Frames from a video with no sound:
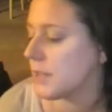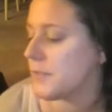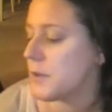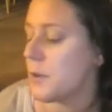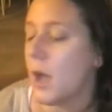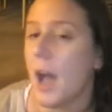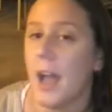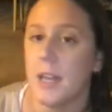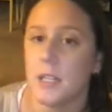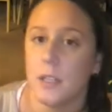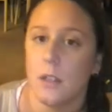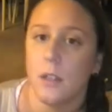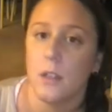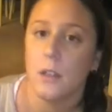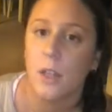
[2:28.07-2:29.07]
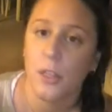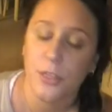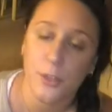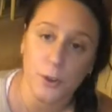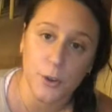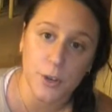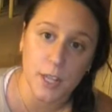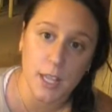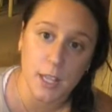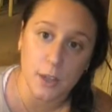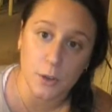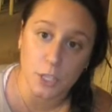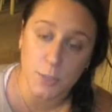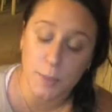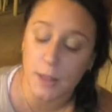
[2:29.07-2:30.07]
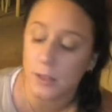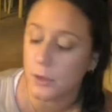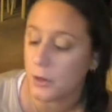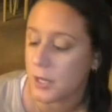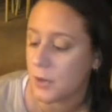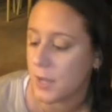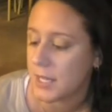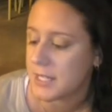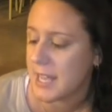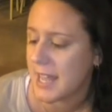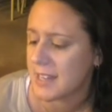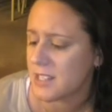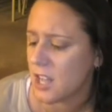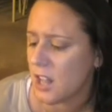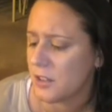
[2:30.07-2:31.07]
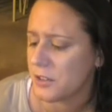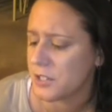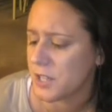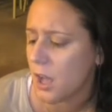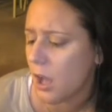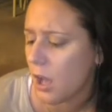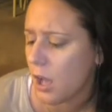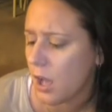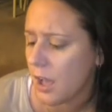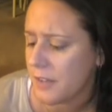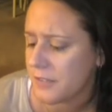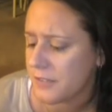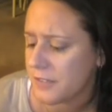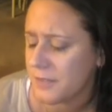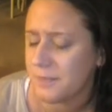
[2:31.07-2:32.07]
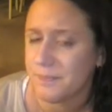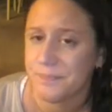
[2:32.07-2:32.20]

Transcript: If you got 30 or you spent 30, you get $10 off.